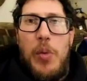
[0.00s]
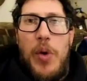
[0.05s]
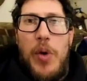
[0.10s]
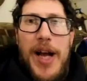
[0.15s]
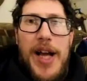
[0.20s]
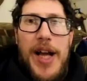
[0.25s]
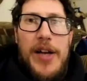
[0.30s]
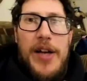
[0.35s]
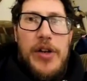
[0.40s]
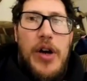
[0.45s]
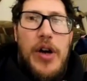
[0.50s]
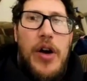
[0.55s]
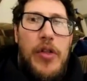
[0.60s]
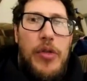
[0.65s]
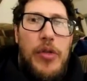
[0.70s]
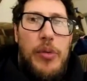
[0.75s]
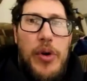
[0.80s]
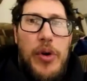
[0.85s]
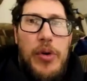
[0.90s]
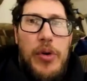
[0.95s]
on what I had
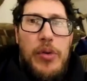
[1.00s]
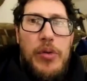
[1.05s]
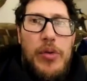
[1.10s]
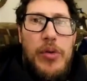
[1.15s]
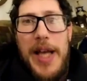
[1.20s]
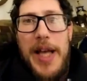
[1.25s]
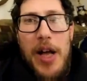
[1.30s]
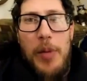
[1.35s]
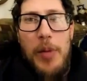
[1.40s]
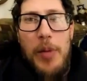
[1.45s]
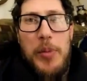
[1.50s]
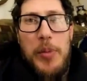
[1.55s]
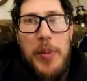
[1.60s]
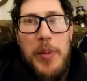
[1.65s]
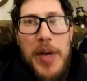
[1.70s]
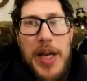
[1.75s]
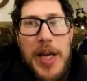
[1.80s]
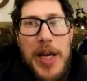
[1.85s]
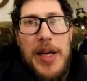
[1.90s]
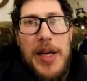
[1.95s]
gone through. They helped
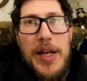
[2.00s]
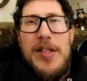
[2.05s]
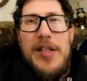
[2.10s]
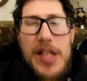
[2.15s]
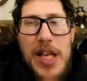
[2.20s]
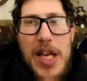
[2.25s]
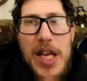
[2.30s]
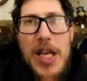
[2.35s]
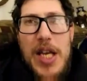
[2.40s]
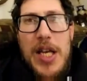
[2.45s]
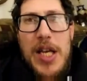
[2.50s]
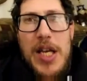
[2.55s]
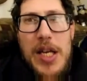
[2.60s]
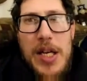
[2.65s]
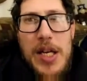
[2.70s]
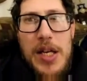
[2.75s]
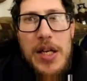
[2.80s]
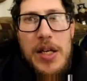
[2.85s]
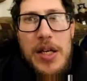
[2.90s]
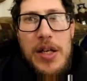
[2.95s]
me see
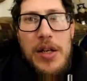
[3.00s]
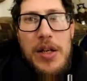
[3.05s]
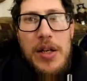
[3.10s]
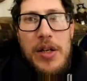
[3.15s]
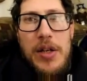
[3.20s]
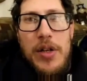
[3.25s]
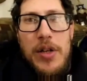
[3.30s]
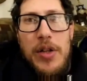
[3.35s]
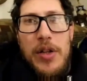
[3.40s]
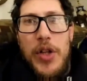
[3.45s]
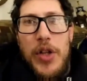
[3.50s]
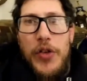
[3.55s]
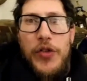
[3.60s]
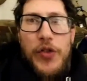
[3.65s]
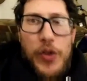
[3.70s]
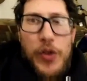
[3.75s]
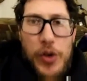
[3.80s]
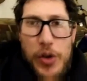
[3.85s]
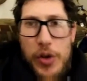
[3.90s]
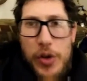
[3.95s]
the
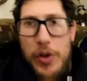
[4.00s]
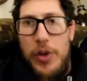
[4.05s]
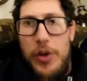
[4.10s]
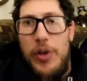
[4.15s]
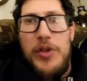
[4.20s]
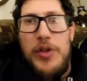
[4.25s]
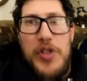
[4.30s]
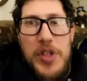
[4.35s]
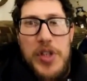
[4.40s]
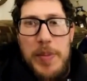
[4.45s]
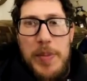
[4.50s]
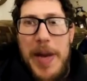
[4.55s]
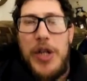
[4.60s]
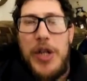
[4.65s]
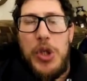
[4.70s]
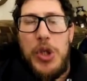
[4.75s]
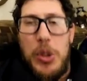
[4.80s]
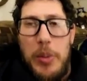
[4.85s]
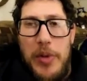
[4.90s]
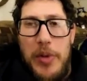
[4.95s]
full
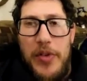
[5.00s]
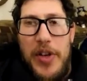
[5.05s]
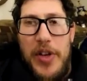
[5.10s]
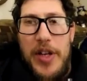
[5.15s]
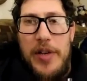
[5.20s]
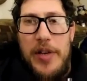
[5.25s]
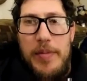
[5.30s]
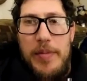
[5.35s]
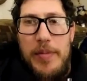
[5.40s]
spectrum of it.